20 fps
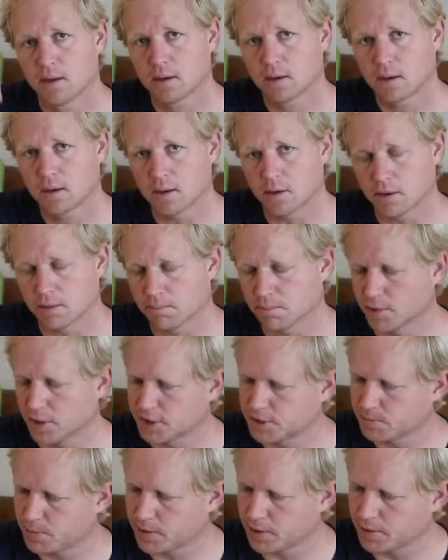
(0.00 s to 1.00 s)
get our
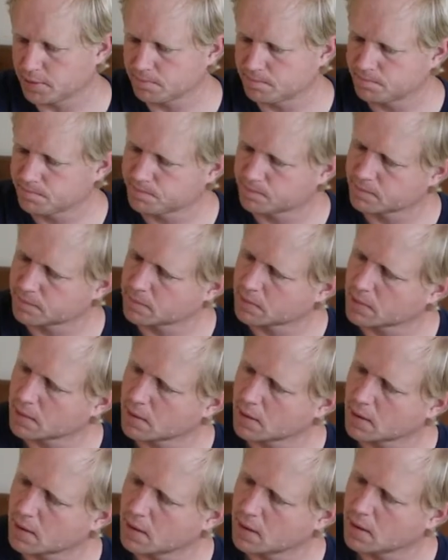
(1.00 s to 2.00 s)
bridge pin,
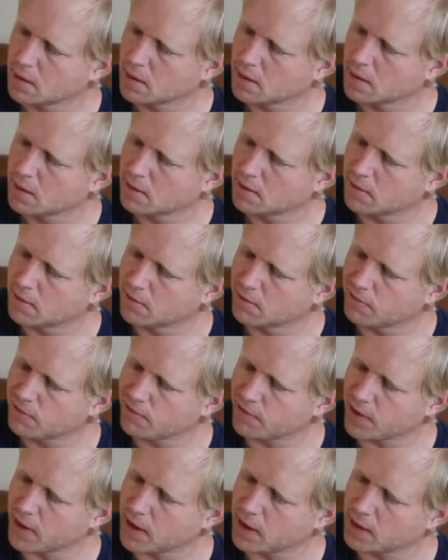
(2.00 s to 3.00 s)

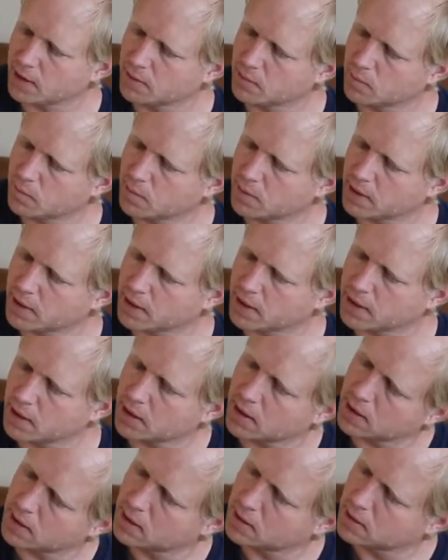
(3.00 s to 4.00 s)
find
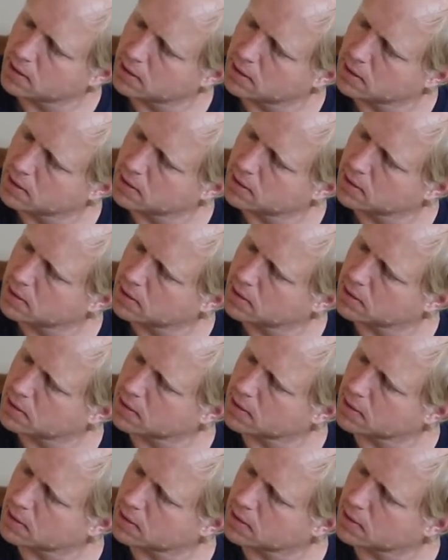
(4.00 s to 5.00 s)
where
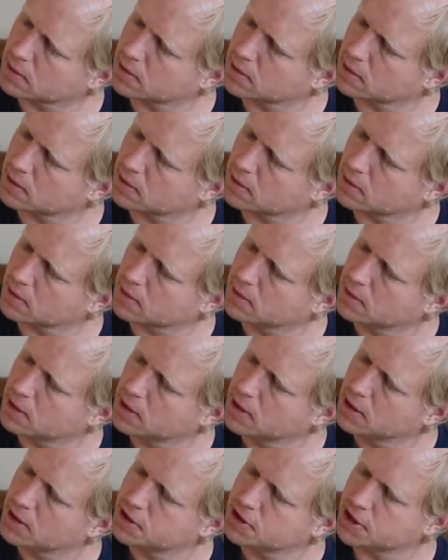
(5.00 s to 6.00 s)
the little
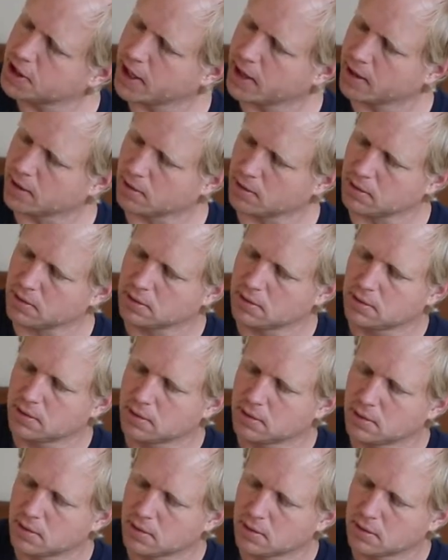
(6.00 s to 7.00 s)
channel
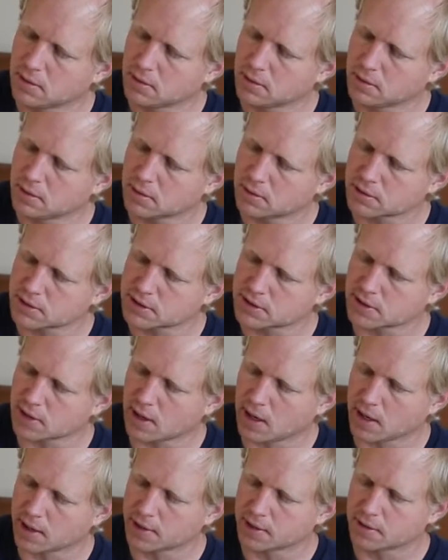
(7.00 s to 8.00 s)
or
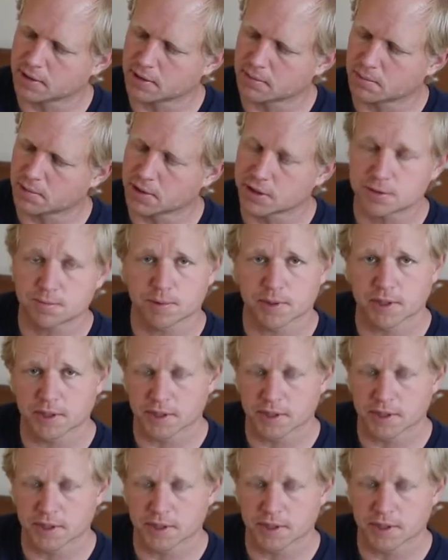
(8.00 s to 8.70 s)
slot in the bridge pin